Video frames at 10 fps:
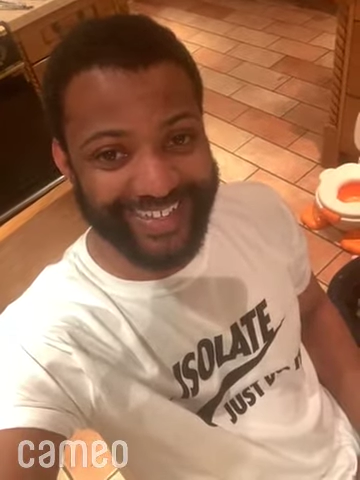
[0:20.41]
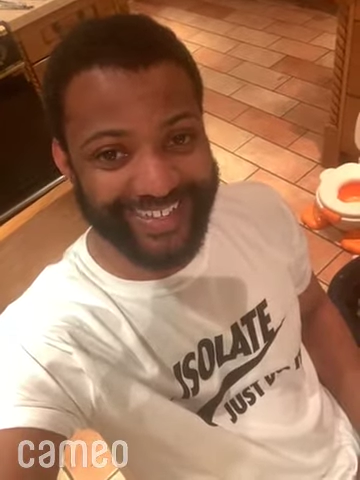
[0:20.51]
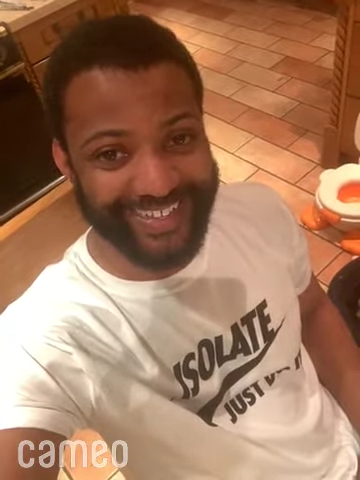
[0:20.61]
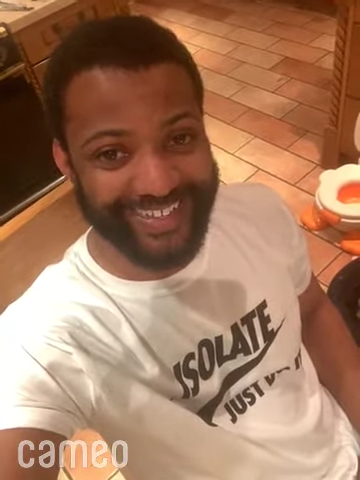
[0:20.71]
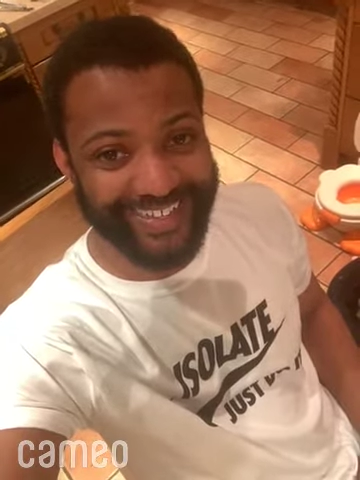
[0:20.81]

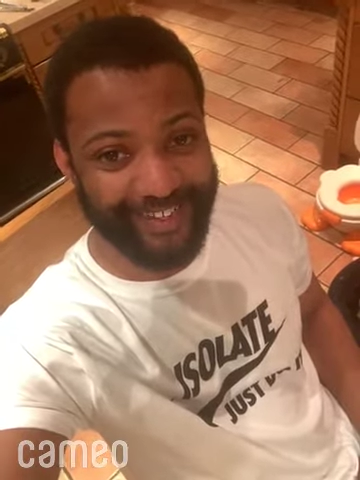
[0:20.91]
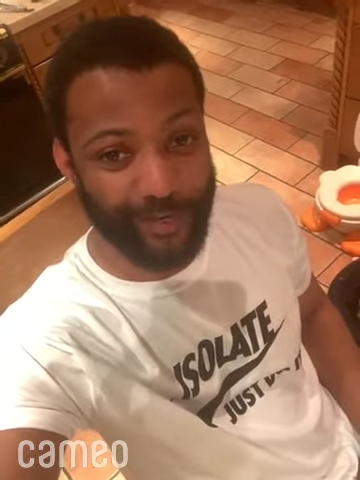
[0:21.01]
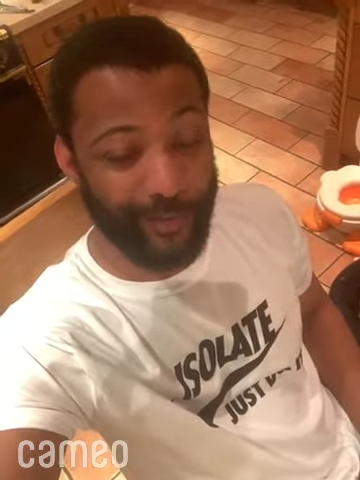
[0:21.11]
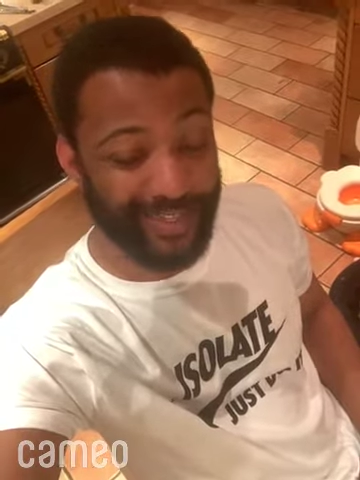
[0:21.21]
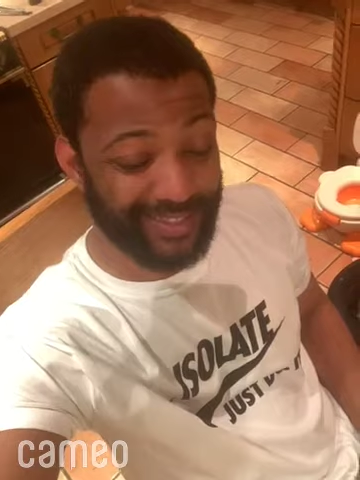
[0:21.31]
Uh,
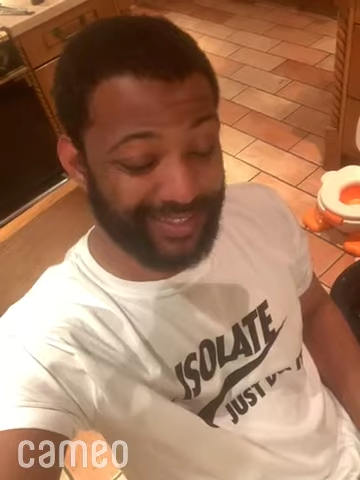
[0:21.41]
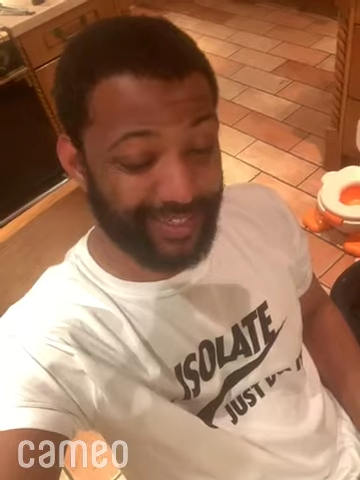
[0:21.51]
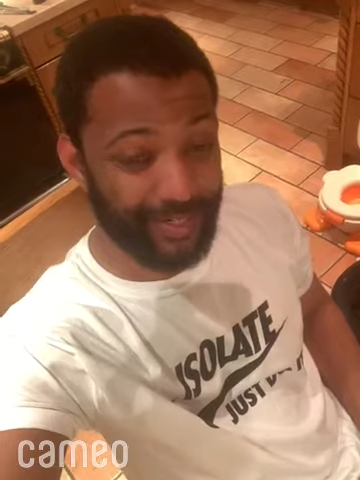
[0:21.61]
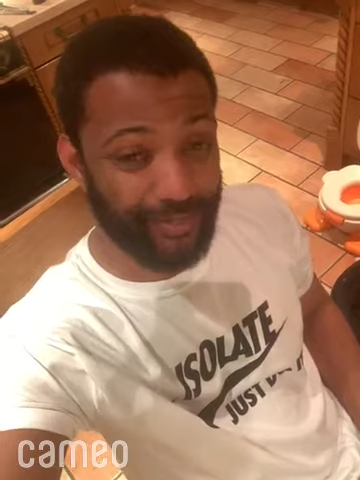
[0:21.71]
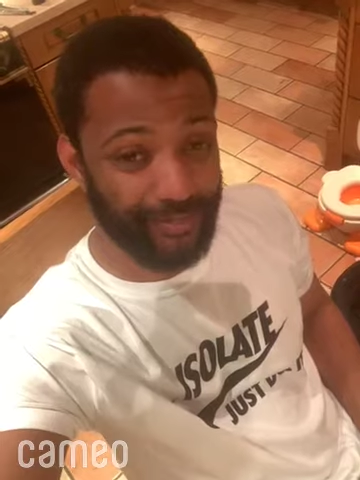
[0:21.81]
can't wait to
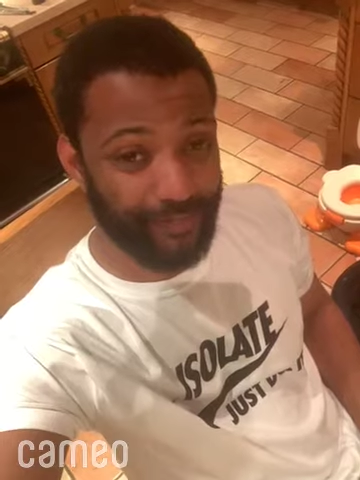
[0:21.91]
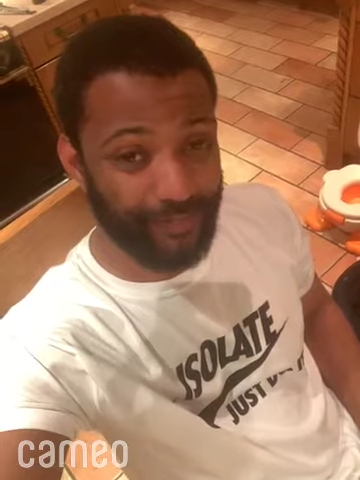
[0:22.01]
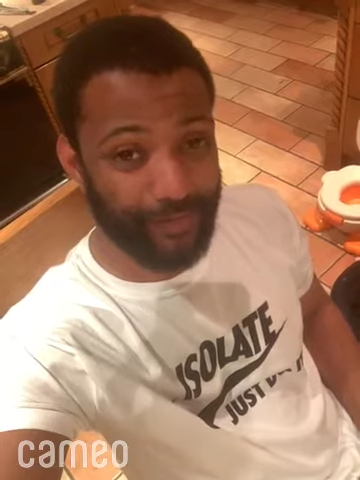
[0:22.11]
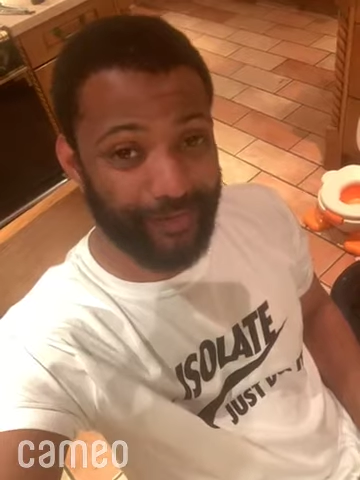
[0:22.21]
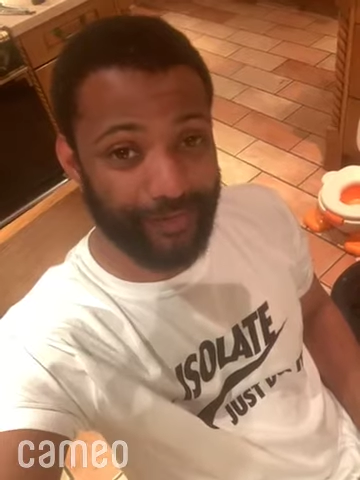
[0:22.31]
see you, give
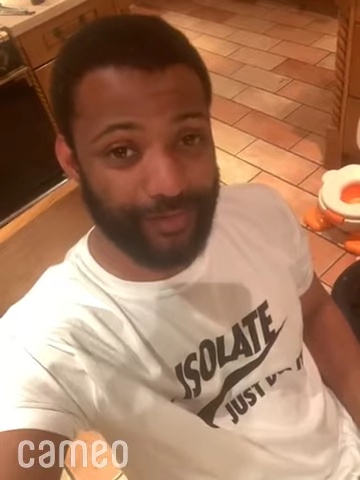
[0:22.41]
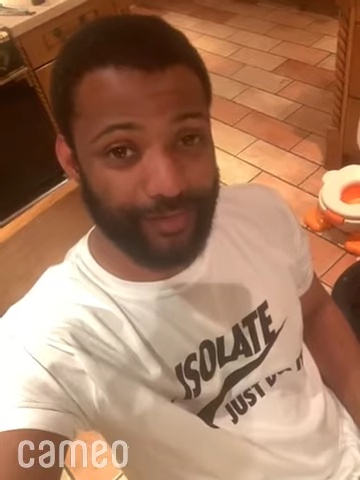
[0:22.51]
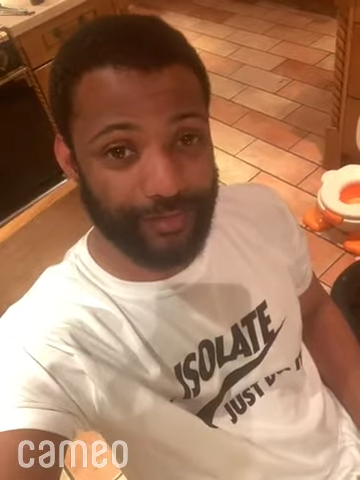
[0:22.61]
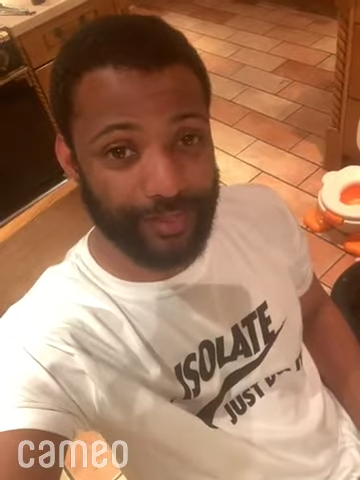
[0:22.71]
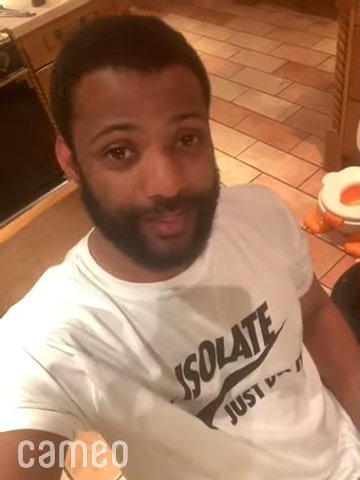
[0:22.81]
you a
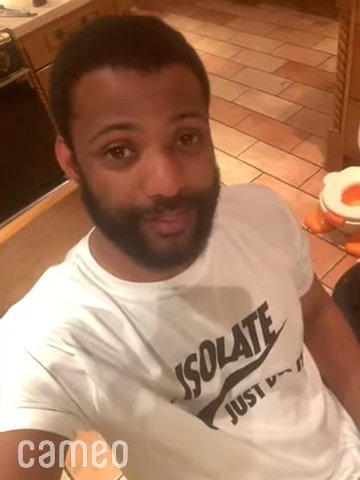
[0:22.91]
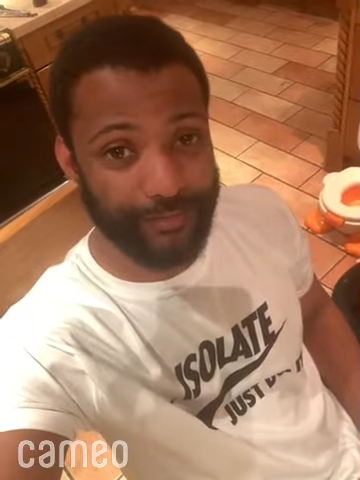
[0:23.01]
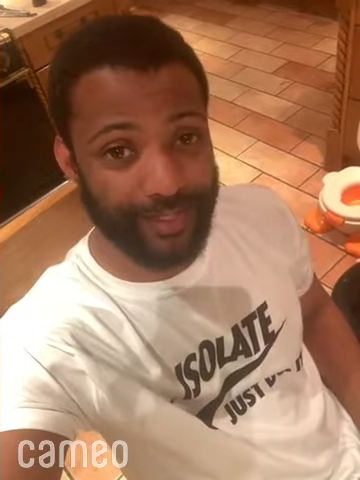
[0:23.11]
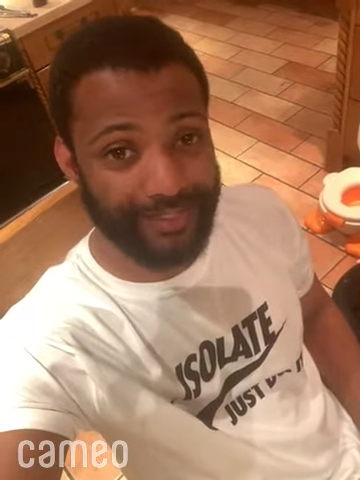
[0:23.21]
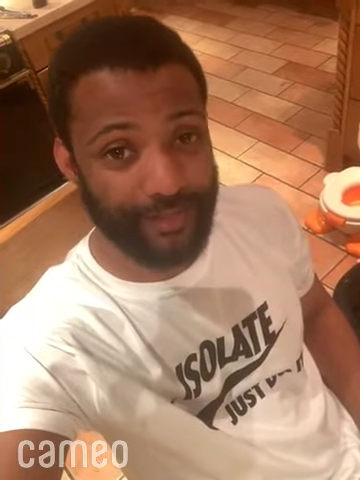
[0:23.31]
cuddle.
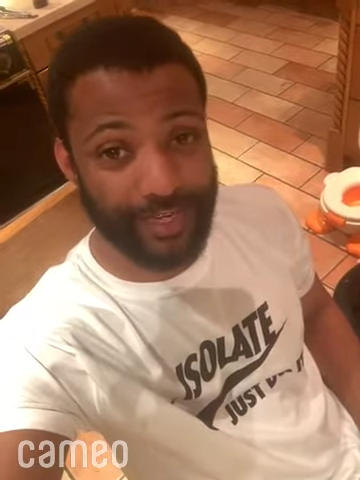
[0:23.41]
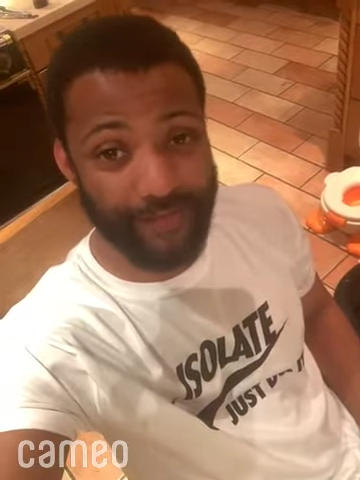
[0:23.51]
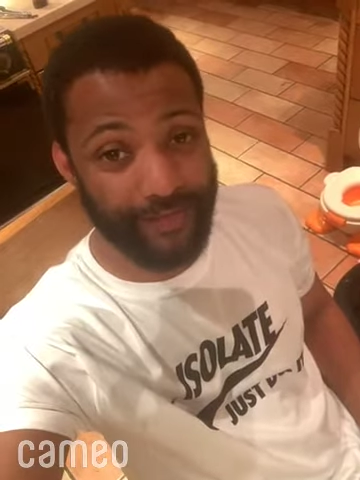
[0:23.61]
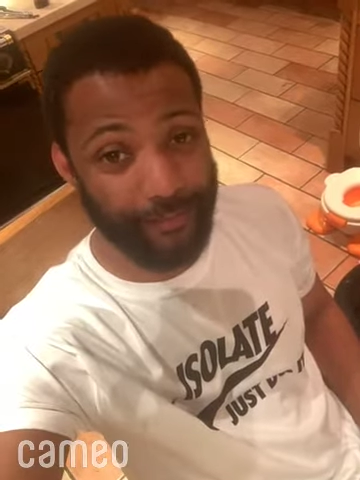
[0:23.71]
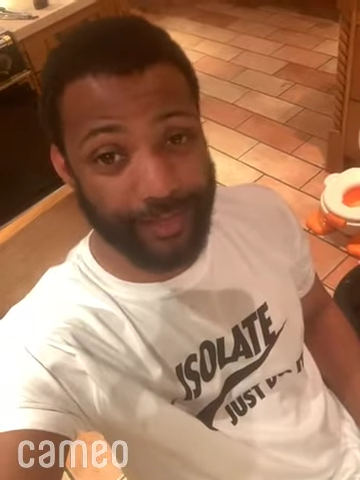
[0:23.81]
Um, I still don't
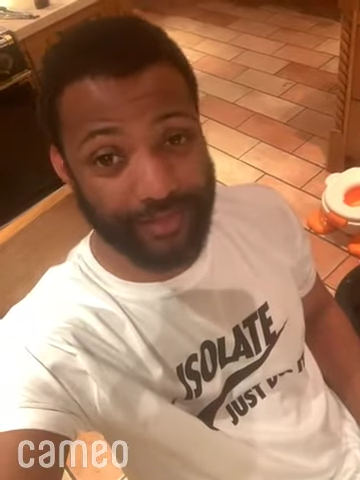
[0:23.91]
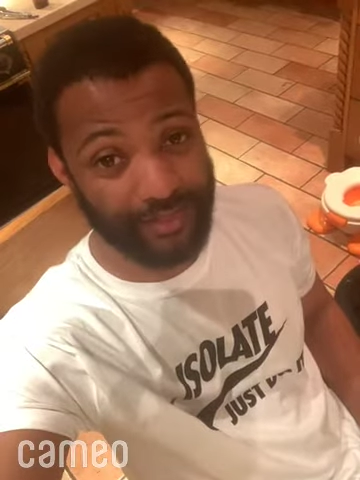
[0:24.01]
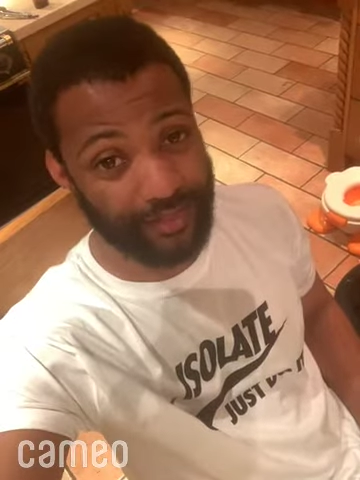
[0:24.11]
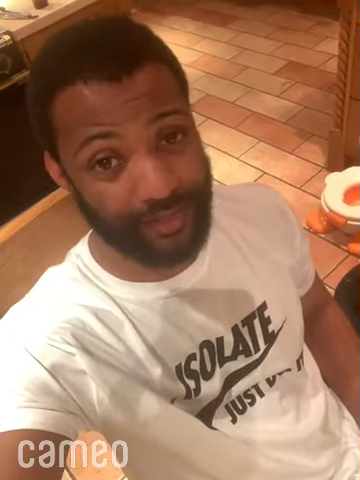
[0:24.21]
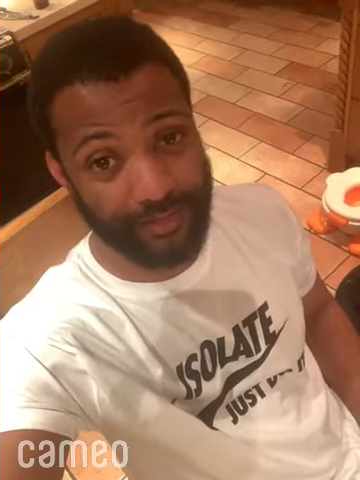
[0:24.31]
have that
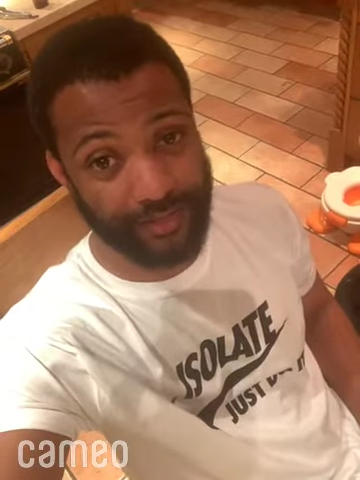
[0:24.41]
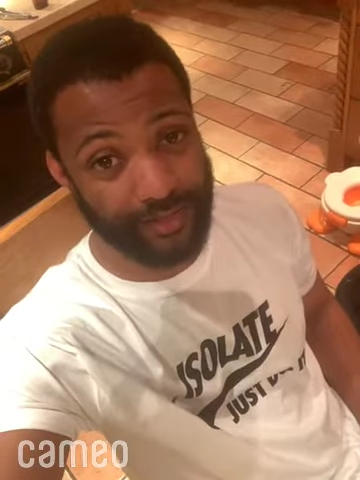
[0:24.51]
picture, you know.